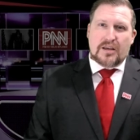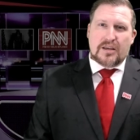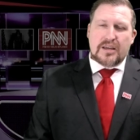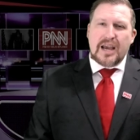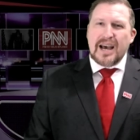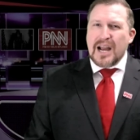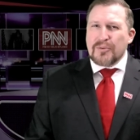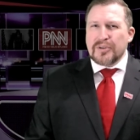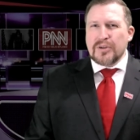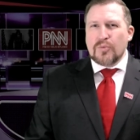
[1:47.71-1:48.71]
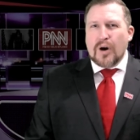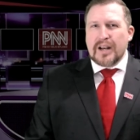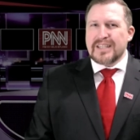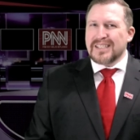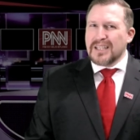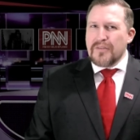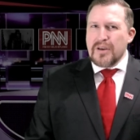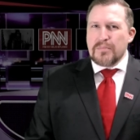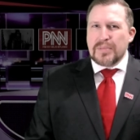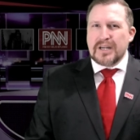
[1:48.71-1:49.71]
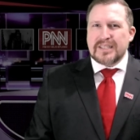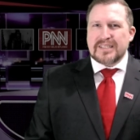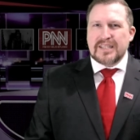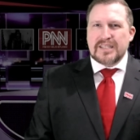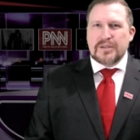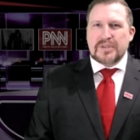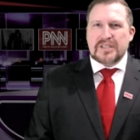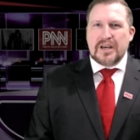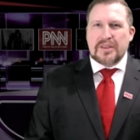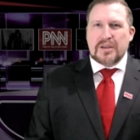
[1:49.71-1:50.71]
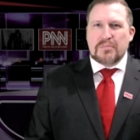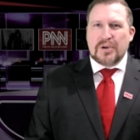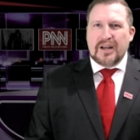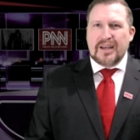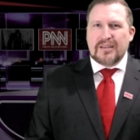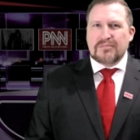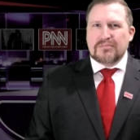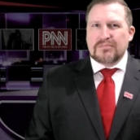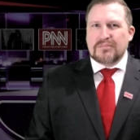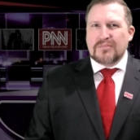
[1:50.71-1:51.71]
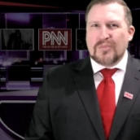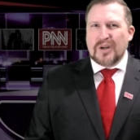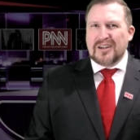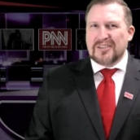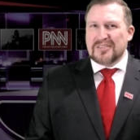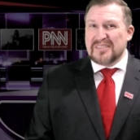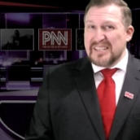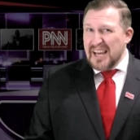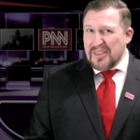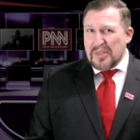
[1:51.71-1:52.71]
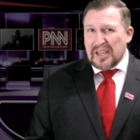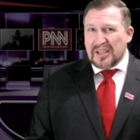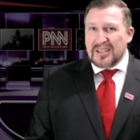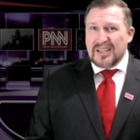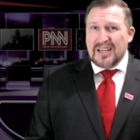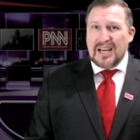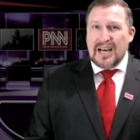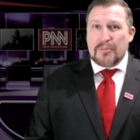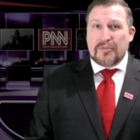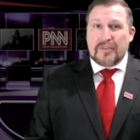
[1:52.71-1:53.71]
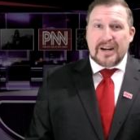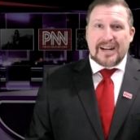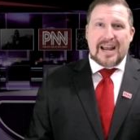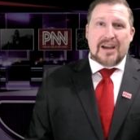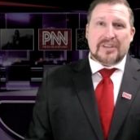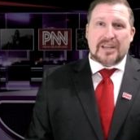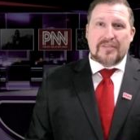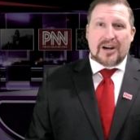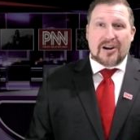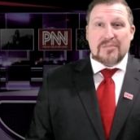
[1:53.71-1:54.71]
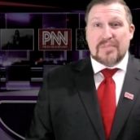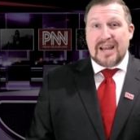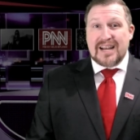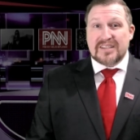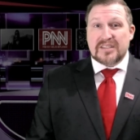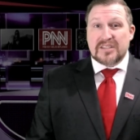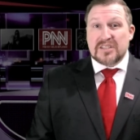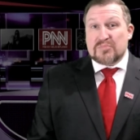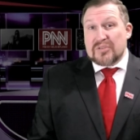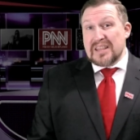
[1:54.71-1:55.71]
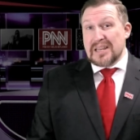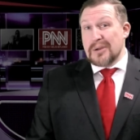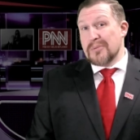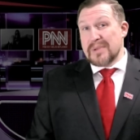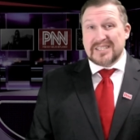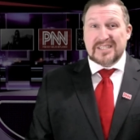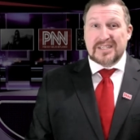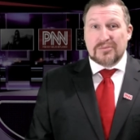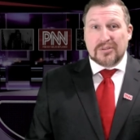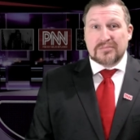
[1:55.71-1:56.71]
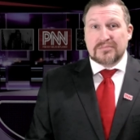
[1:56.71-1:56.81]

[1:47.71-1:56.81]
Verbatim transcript: Yeah, I really wanted to love it, but since it was nothing but, well, nothing, I'm afraid I'm gonna have to give it a hard pass and just pray that no one makes a sequel.